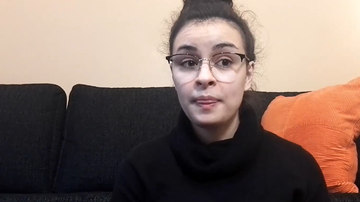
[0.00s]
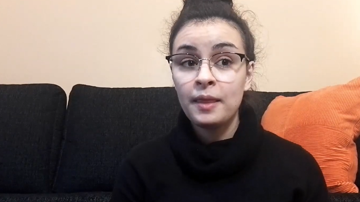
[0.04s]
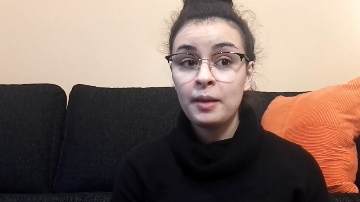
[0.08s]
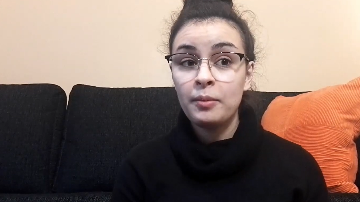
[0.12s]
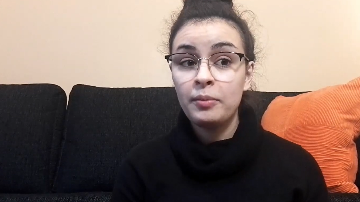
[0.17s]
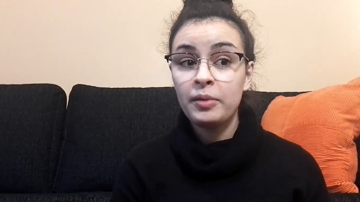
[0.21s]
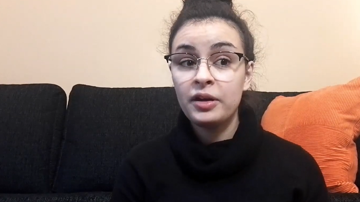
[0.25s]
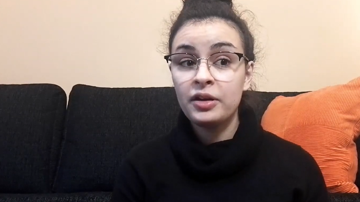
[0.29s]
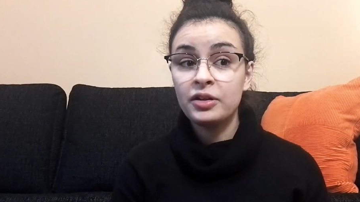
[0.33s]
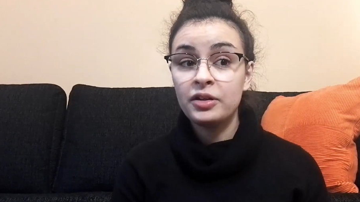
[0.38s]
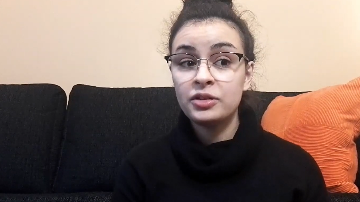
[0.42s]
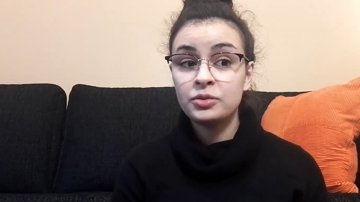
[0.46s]

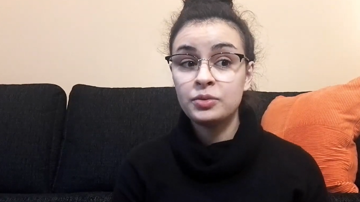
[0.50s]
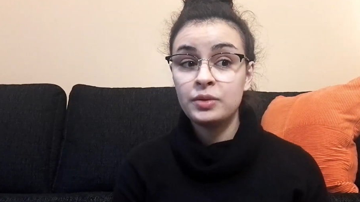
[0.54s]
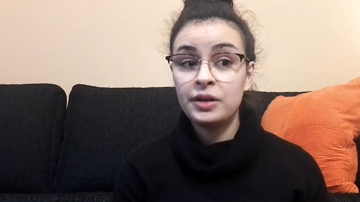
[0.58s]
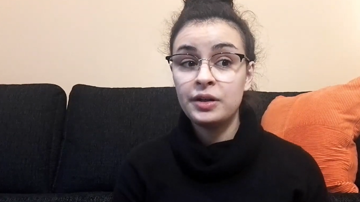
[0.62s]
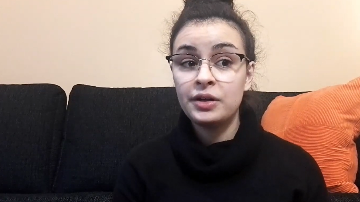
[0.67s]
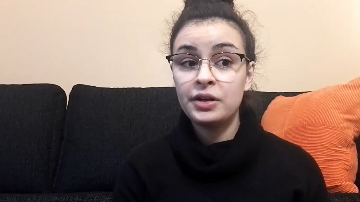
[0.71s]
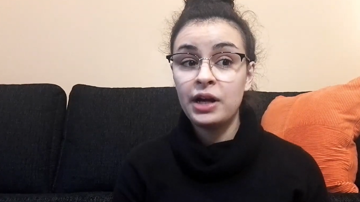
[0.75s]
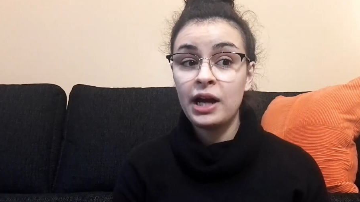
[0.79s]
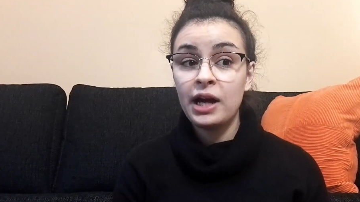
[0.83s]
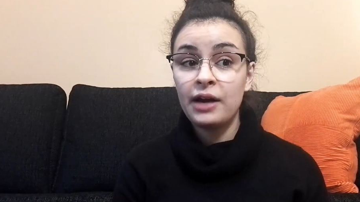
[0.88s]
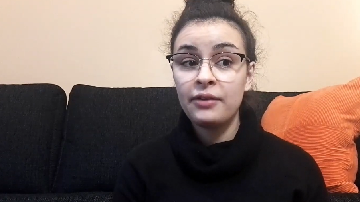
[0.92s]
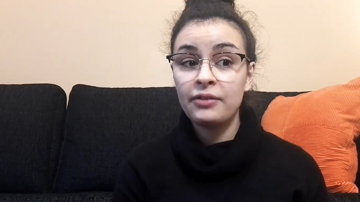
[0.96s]
because we are
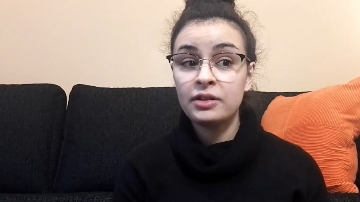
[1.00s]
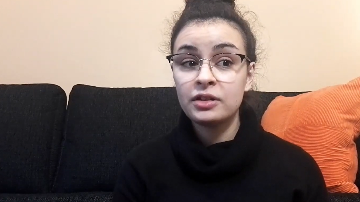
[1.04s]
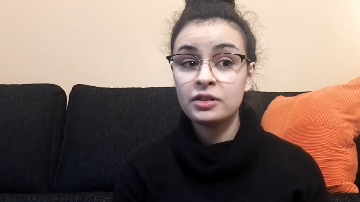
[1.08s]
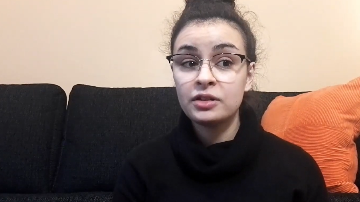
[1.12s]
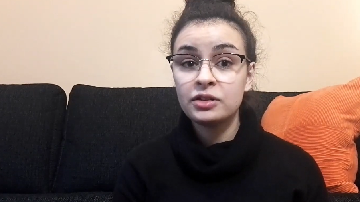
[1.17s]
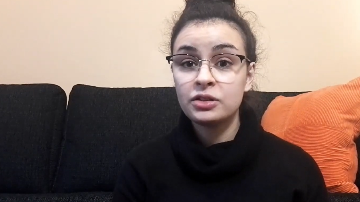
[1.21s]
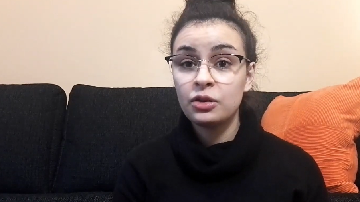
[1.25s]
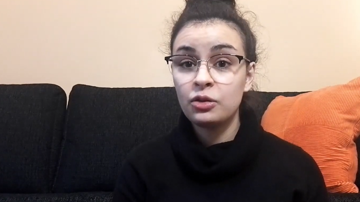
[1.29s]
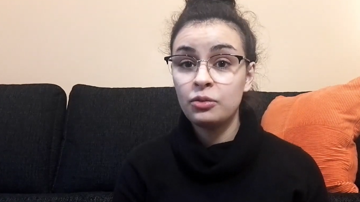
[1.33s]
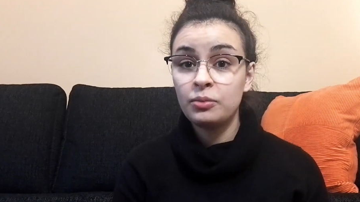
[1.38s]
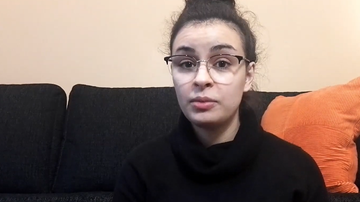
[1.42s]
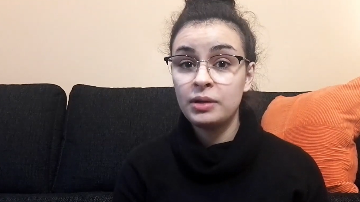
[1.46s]
having
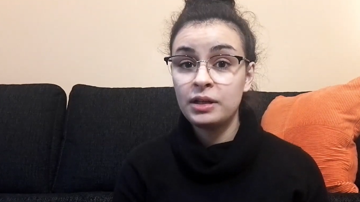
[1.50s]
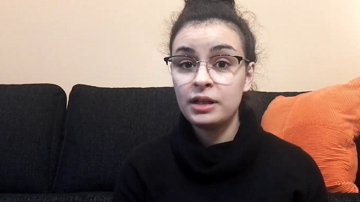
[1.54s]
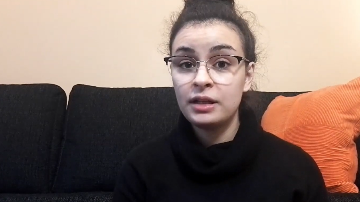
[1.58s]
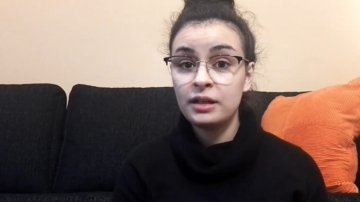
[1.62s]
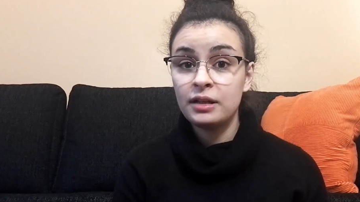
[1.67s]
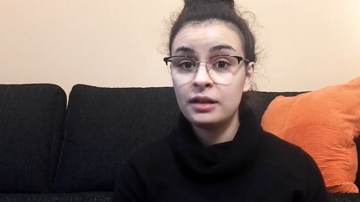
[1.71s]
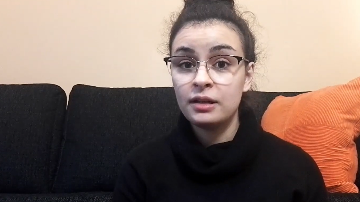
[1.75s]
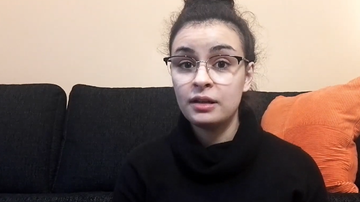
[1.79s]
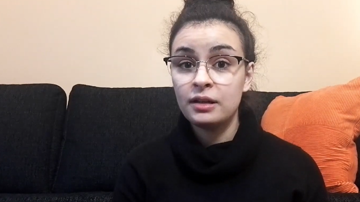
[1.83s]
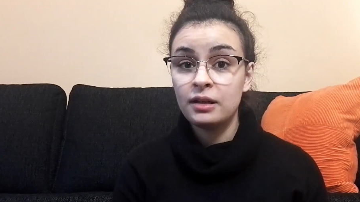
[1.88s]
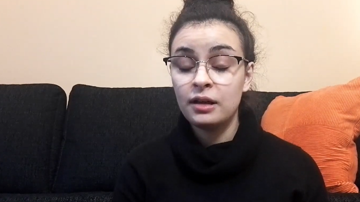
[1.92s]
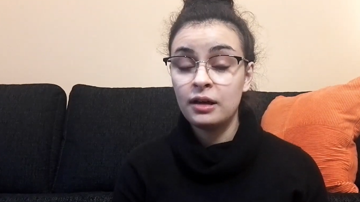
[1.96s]
so many
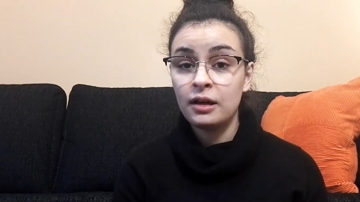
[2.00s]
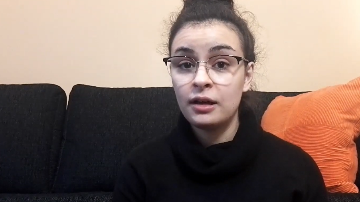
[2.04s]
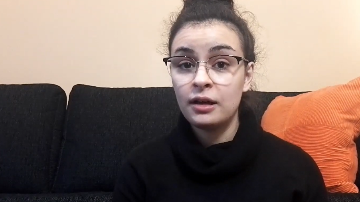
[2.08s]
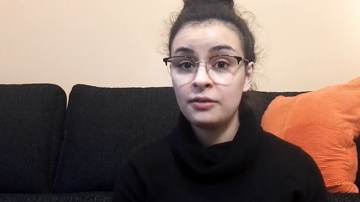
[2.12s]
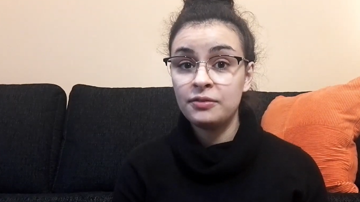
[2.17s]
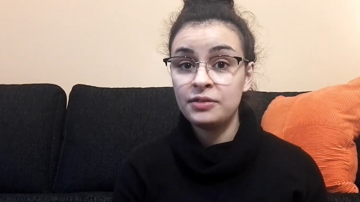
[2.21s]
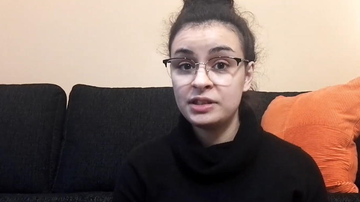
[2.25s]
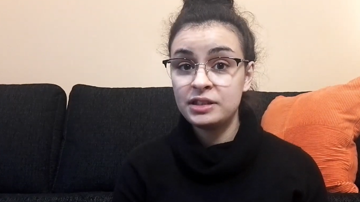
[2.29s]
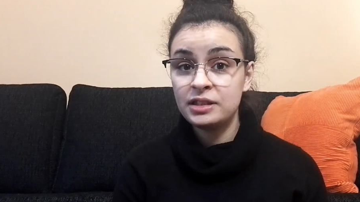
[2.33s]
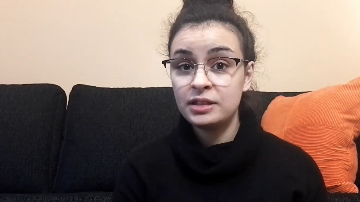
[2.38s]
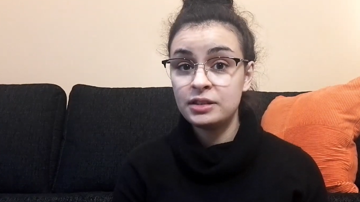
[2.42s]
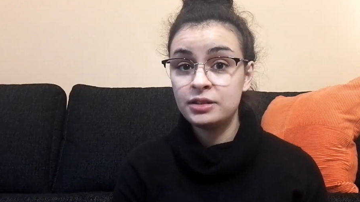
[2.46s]

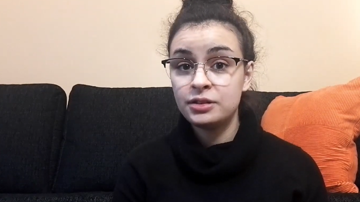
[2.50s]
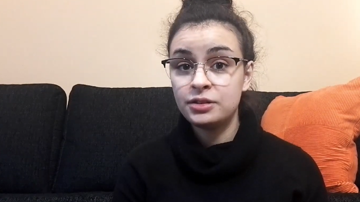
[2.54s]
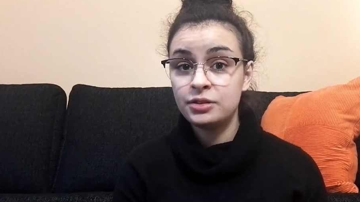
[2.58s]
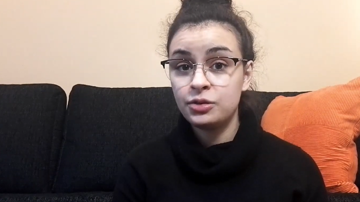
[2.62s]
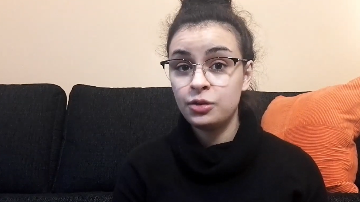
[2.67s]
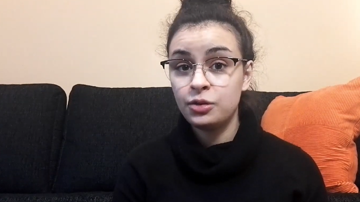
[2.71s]
visits